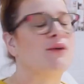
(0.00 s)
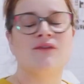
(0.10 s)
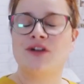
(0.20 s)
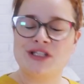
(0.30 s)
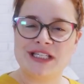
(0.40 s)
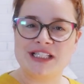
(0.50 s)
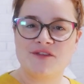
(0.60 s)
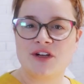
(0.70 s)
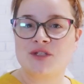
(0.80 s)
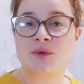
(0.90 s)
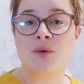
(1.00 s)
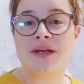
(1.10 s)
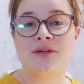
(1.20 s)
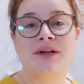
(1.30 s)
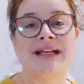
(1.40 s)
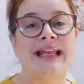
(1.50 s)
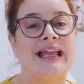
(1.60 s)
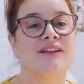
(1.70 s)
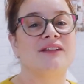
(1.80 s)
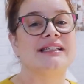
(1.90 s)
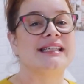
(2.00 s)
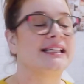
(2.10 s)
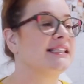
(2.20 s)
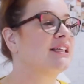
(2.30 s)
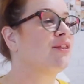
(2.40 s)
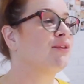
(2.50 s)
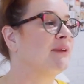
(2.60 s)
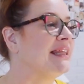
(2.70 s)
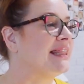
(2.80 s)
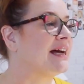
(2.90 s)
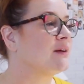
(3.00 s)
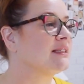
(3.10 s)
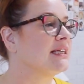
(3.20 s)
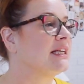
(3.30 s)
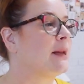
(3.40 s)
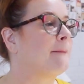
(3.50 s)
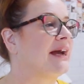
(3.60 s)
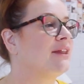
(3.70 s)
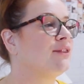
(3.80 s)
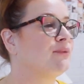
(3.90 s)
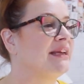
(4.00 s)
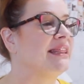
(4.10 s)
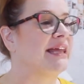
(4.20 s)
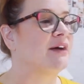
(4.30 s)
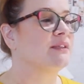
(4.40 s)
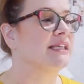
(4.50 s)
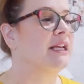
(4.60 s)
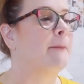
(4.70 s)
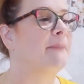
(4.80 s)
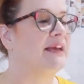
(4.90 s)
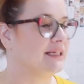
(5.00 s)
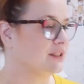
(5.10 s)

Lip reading: So first things first, we're going to create a canvas that is 3,000 by 3,000